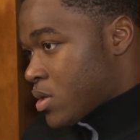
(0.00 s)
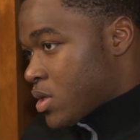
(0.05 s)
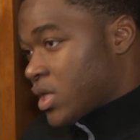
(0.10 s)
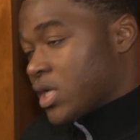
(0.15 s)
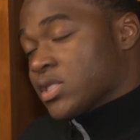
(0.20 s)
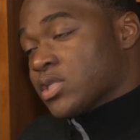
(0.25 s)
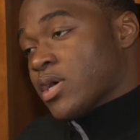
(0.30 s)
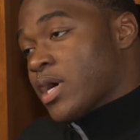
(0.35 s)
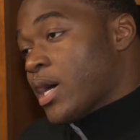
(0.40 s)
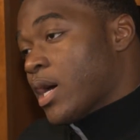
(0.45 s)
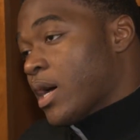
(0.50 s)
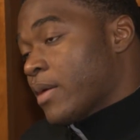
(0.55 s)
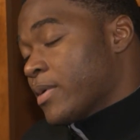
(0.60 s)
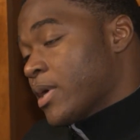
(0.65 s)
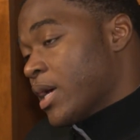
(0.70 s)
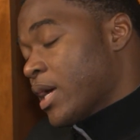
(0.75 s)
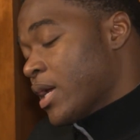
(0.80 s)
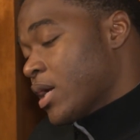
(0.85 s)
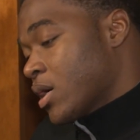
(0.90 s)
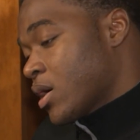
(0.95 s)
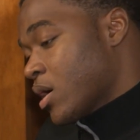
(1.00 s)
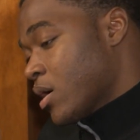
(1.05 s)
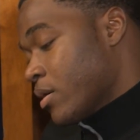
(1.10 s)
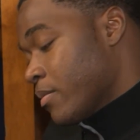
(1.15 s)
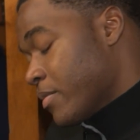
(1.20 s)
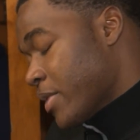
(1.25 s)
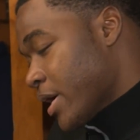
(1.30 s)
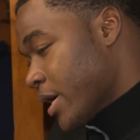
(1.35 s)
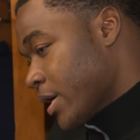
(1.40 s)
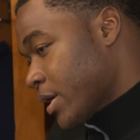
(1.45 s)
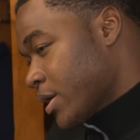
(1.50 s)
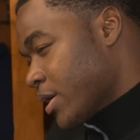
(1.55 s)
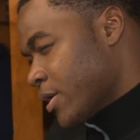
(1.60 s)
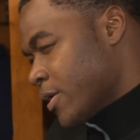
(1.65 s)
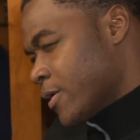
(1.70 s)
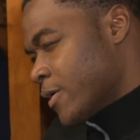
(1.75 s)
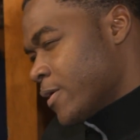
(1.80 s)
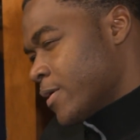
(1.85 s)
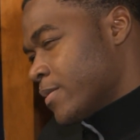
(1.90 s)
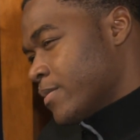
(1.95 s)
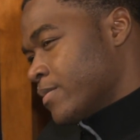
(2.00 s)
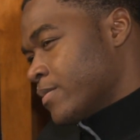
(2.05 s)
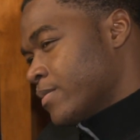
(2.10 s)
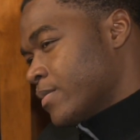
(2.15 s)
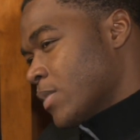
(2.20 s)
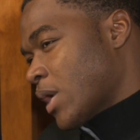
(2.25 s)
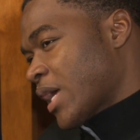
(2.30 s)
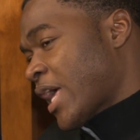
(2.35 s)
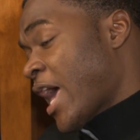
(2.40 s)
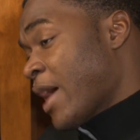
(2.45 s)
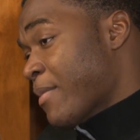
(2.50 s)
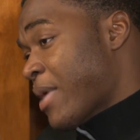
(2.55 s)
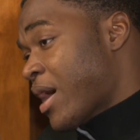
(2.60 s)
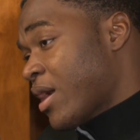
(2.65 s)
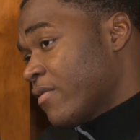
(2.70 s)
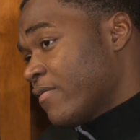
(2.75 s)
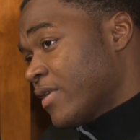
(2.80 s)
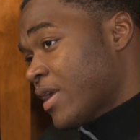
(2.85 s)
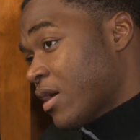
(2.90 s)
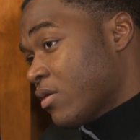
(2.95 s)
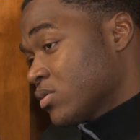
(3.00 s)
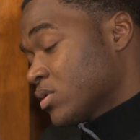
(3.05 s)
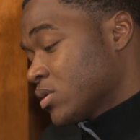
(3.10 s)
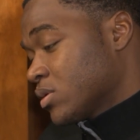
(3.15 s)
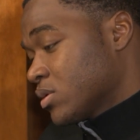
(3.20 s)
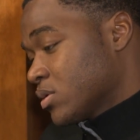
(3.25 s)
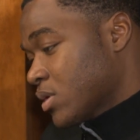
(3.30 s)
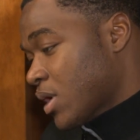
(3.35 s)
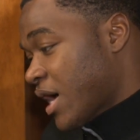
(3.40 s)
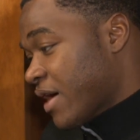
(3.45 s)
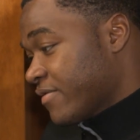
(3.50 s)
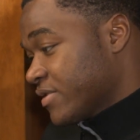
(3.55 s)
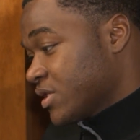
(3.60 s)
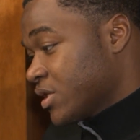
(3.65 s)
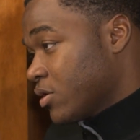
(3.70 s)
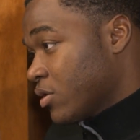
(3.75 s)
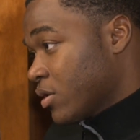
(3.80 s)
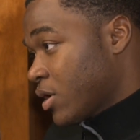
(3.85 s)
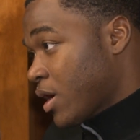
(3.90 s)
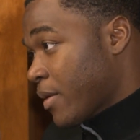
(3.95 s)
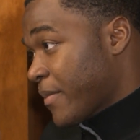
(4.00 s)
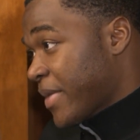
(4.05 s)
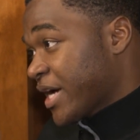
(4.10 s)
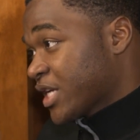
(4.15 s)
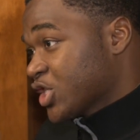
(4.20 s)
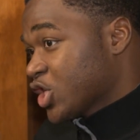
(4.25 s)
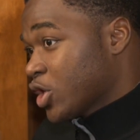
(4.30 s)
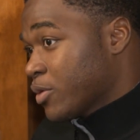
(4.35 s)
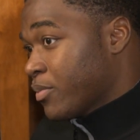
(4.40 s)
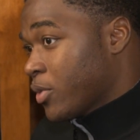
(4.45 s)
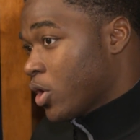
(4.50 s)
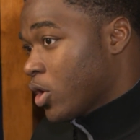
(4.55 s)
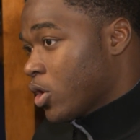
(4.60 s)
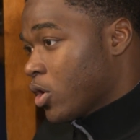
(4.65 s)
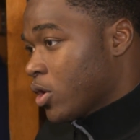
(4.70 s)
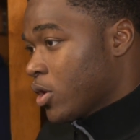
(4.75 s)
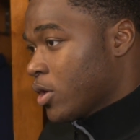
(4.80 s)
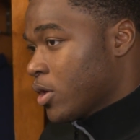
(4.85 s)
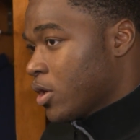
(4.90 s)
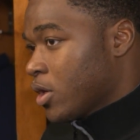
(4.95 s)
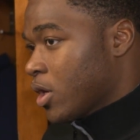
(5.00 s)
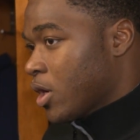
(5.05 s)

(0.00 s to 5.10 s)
Yeah, so I had a comeback. I came out of it. I was obviously going to come back to the ball.